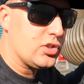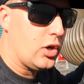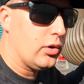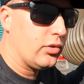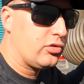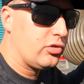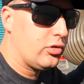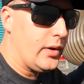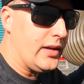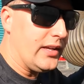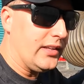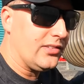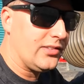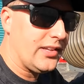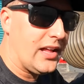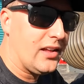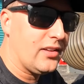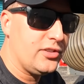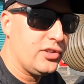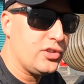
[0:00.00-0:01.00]
it's also a
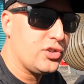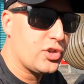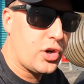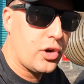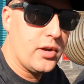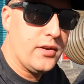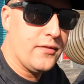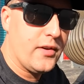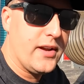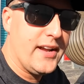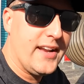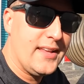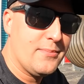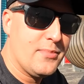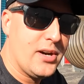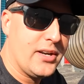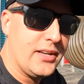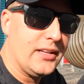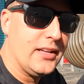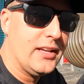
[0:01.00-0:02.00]
solid deterrent for
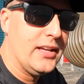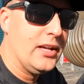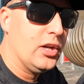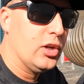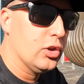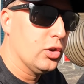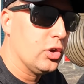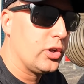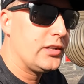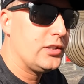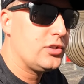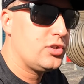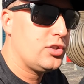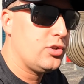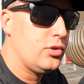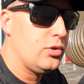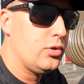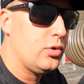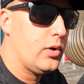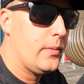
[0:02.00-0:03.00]
anybody looking
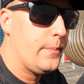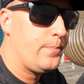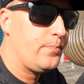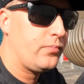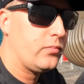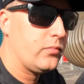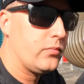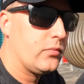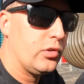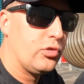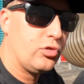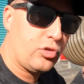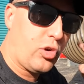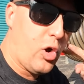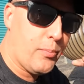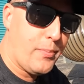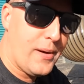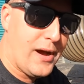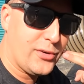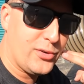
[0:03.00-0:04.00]
to
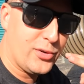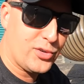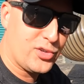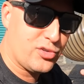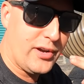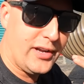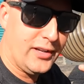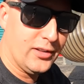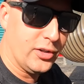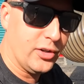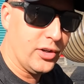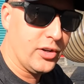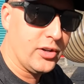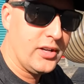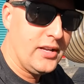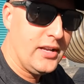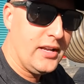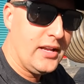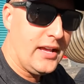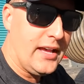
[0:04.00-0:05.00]
scope out your trailer
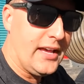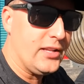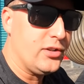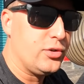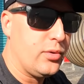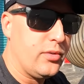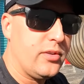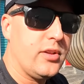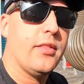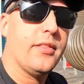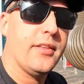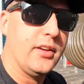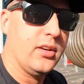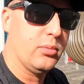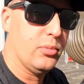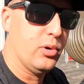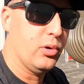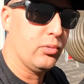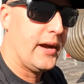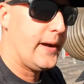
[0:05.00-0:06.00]
and do the
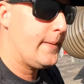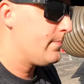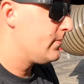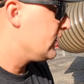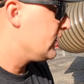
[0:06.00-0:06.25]
unthinkable, right?